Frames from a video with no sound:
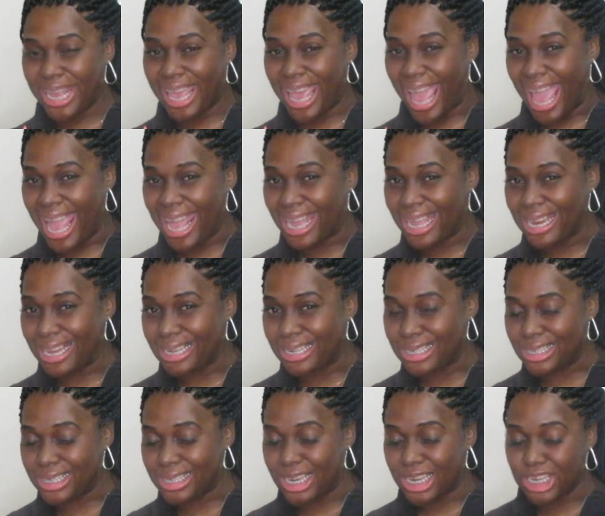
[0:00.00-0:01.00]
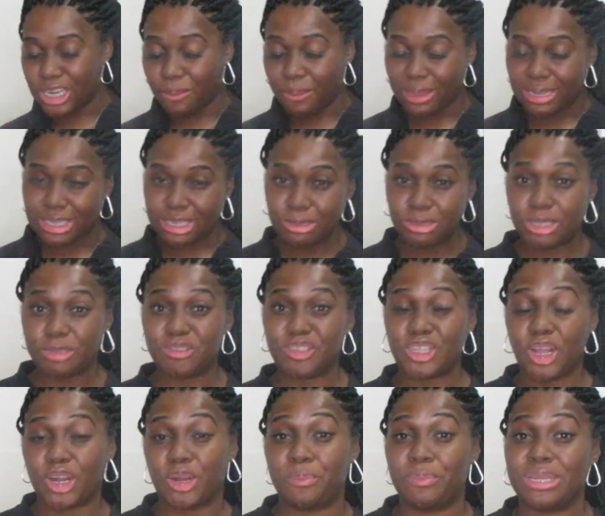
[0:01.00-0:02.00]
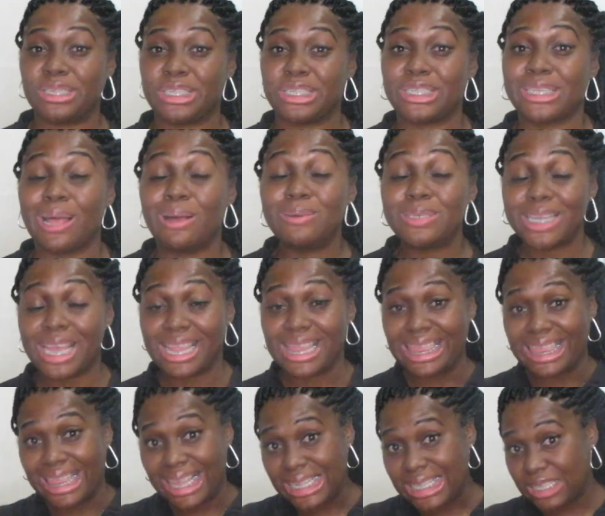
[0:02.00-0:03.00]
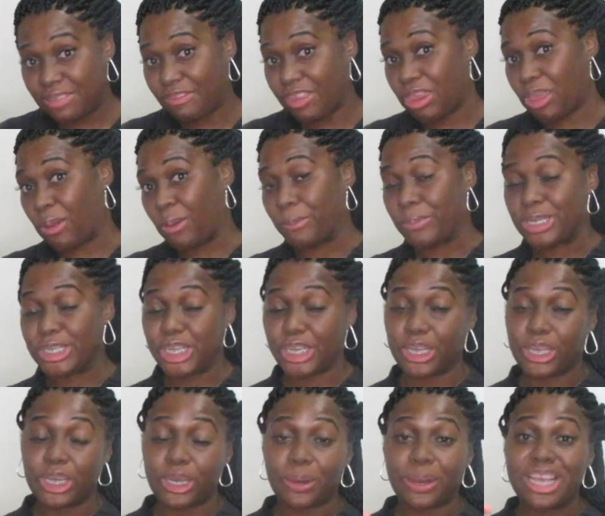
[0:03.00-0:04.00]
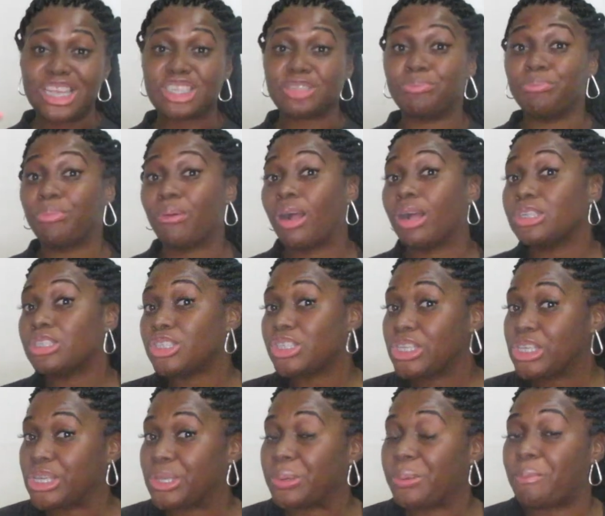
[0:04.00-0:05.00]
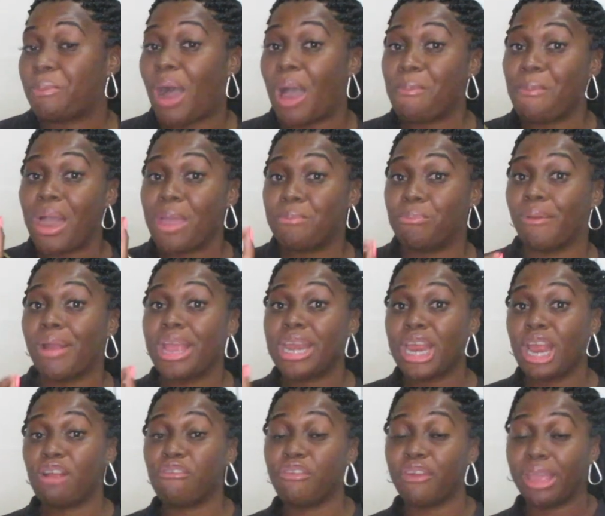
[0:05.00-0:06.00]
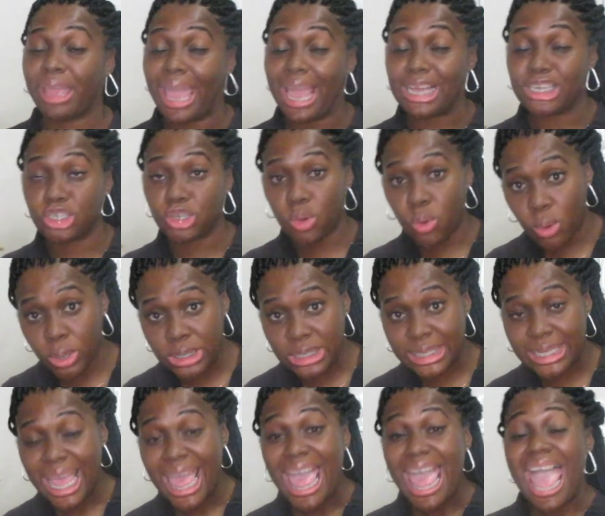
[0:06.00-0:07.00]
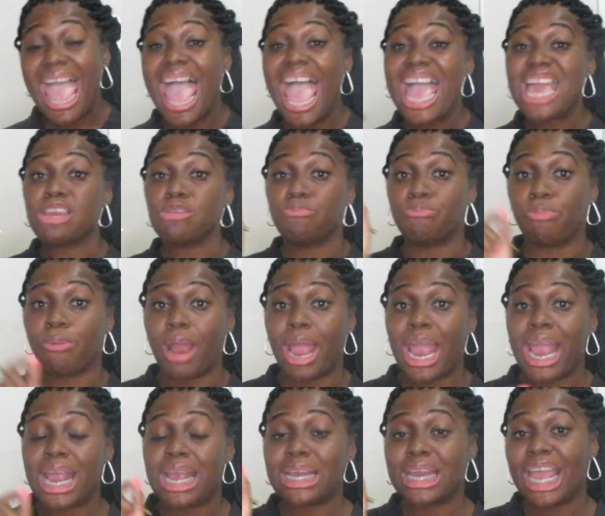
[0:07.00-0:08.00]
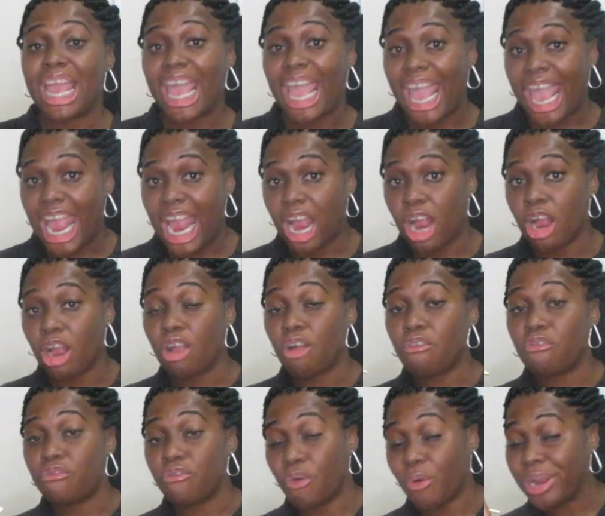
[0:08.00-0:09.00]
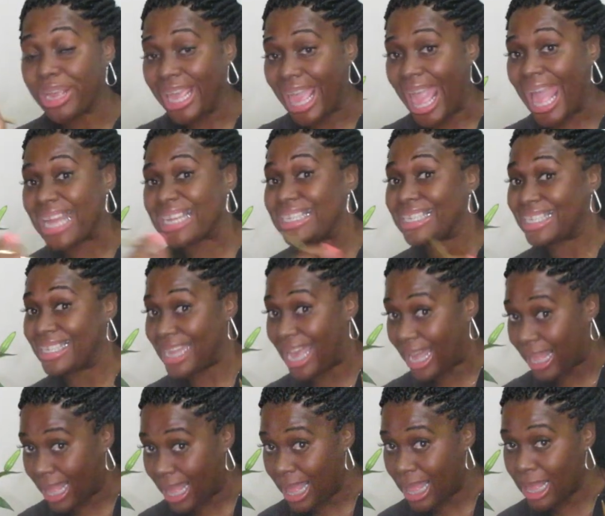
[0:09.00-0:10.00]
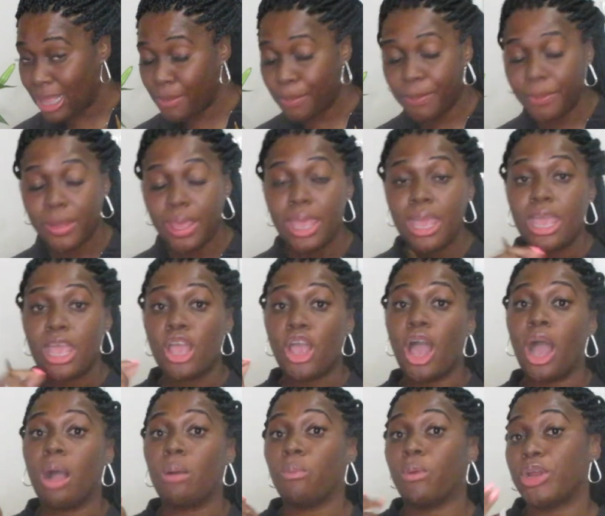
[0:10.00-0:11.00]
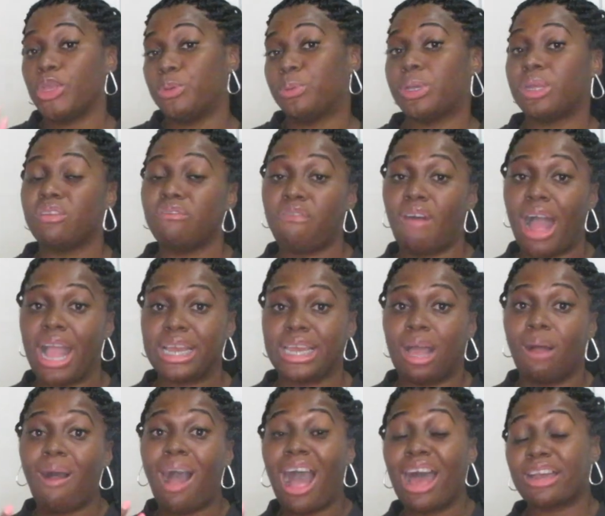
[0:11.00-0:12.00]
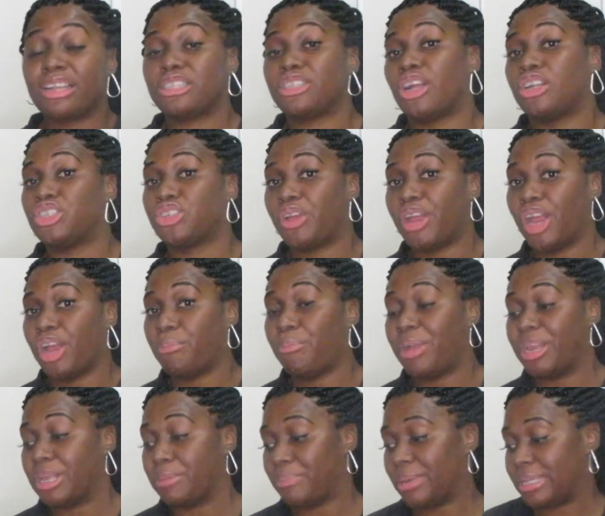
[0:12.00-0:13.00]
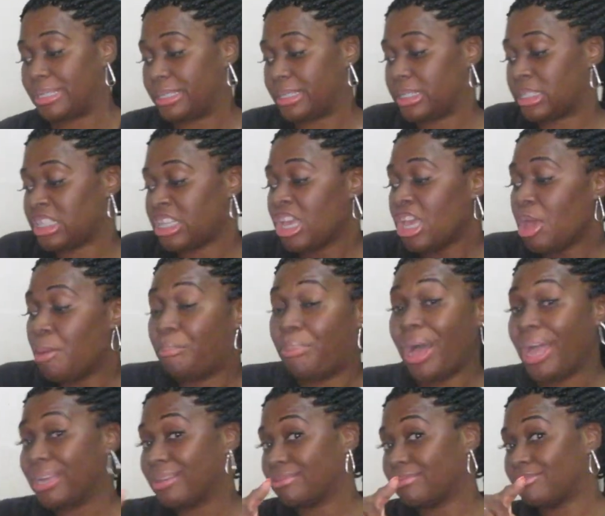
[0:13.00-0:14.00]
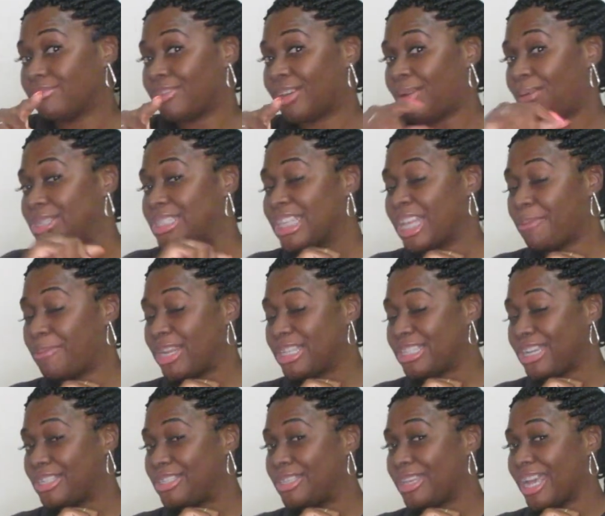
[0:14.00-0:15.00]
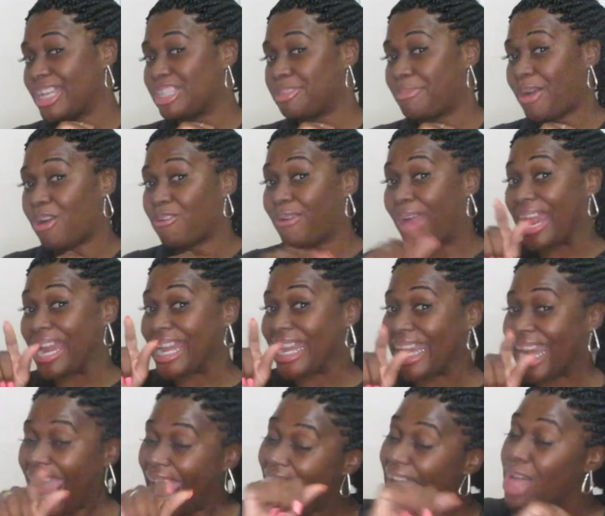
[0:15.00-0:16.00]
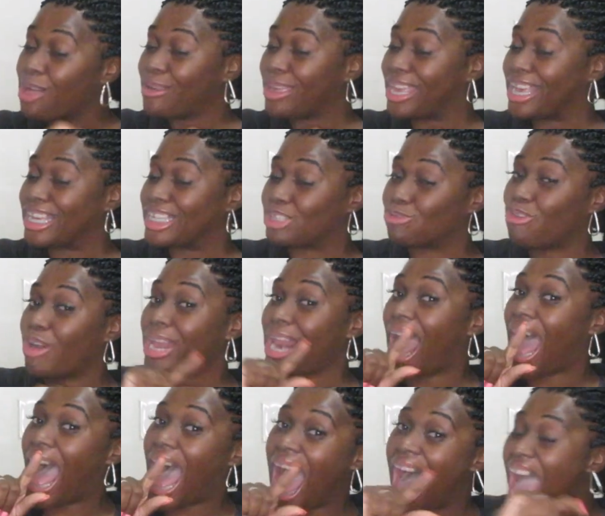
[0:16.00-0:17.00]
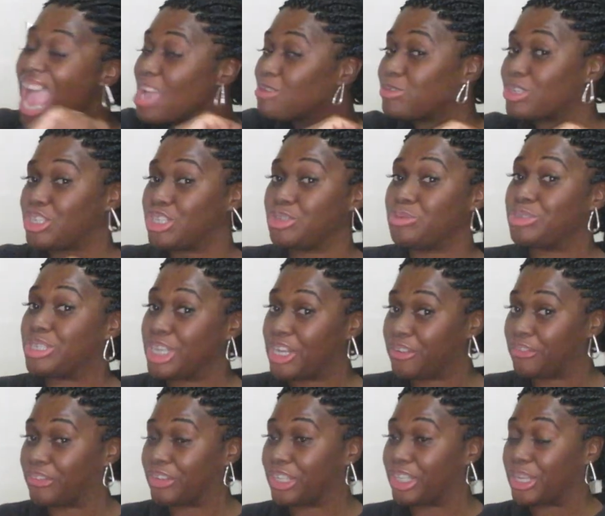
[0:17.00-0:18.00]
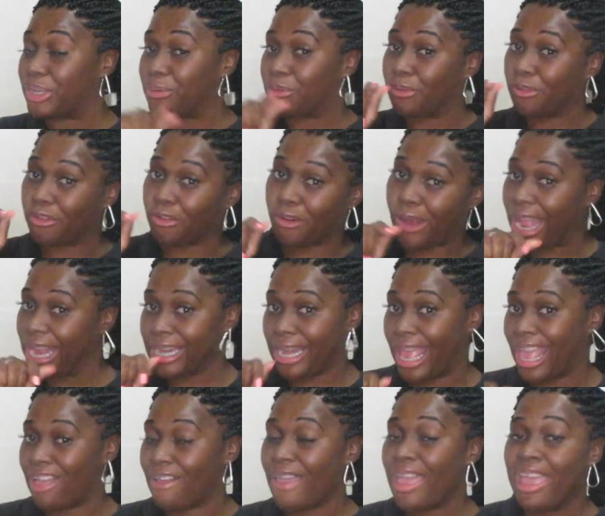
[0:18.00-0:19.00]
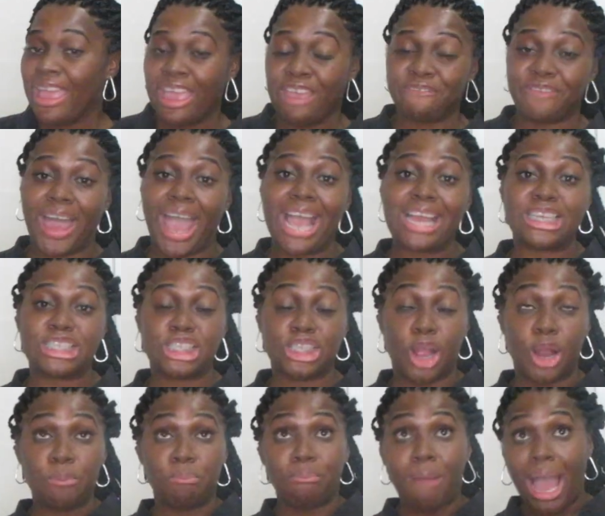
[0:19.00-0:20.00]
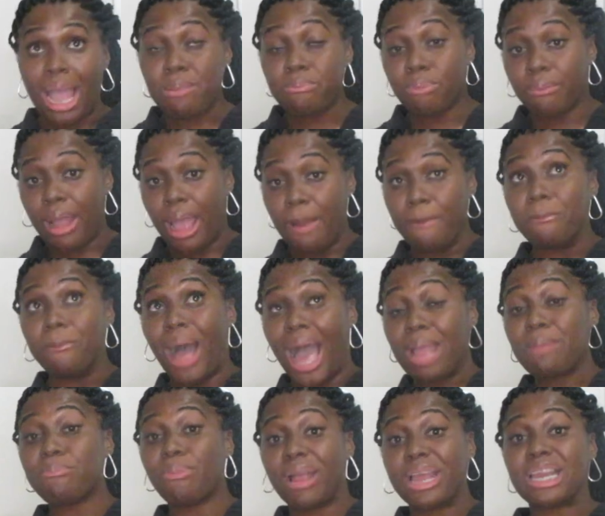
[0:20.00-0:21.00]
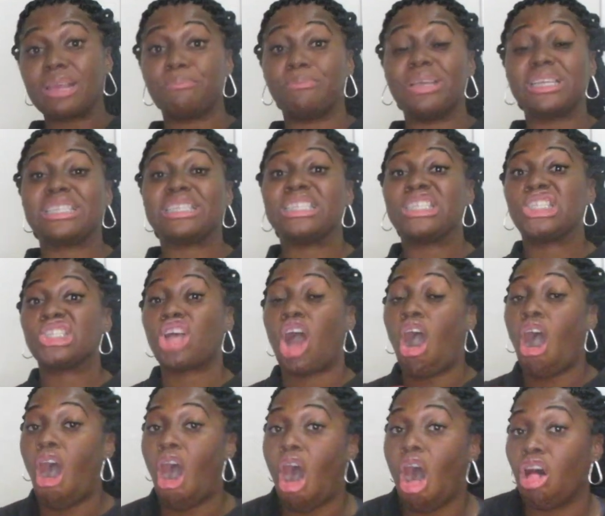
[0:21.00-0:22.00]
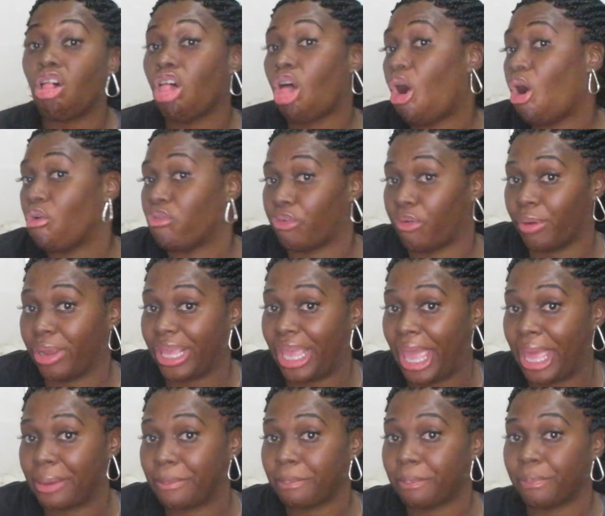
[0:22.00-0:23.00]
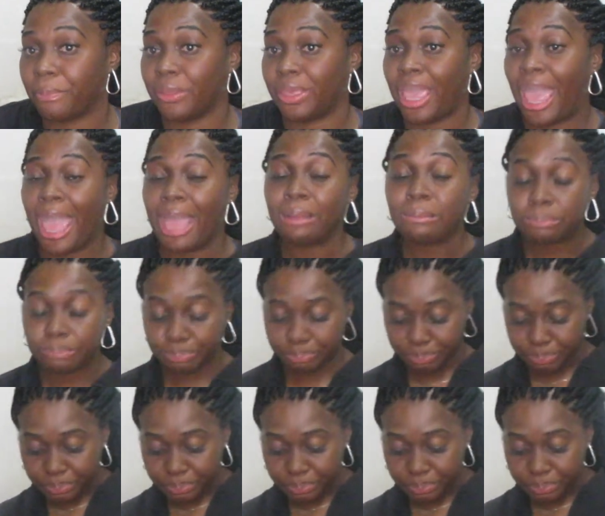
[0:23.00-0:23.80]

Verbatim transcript: Gang, it is Jen, your exclusive starter business coach, and this video in particular is brought to you by my Braid Hair for Cash course at braidhairforcash.com, where you can find out how to start your hair braiding business. But what I want to come in and talk to you guys about right now is what I would do differently right now if I had to start my braiding business all over again, okay?